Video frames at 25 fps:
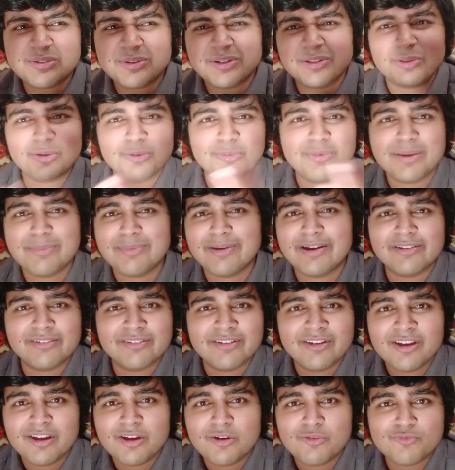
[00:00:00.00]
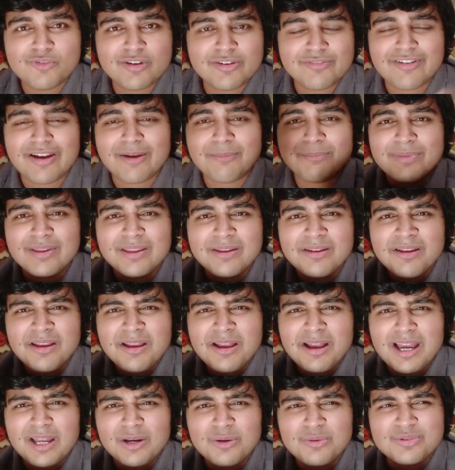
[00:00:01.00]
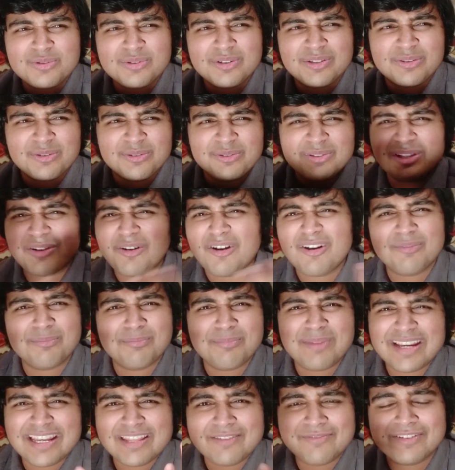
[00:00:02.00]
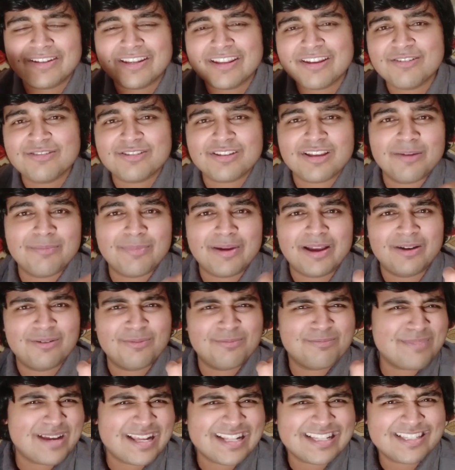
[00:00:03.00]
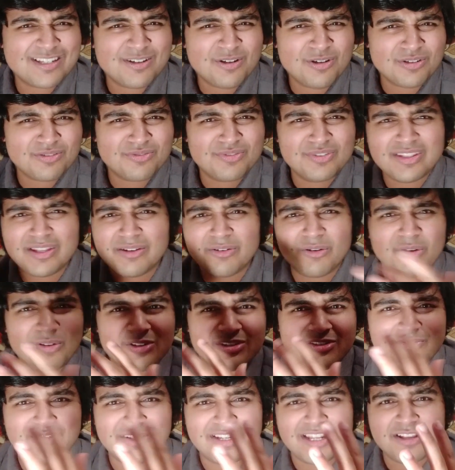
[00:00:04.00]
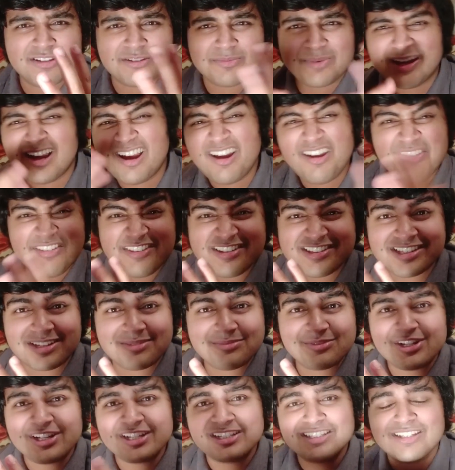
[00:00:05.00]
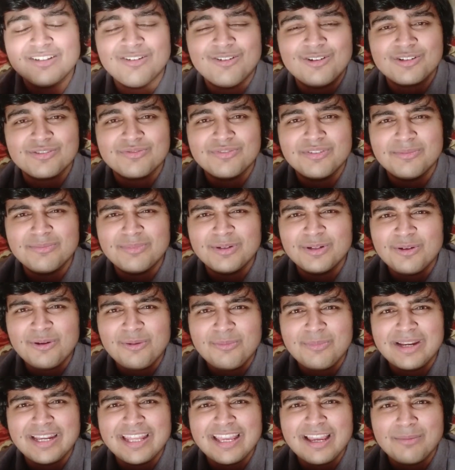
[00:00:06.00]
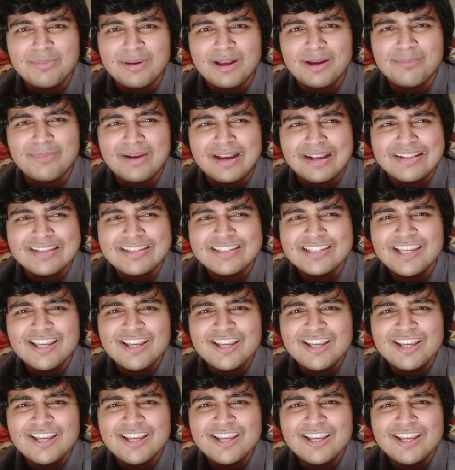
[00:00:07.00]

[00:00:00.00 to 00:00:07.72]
So I thought maybe I'd revamp it, and also I thought there aren't many videos about maths at Oxford. There are lots of videos about other subjects at Oxford, but not many about maths.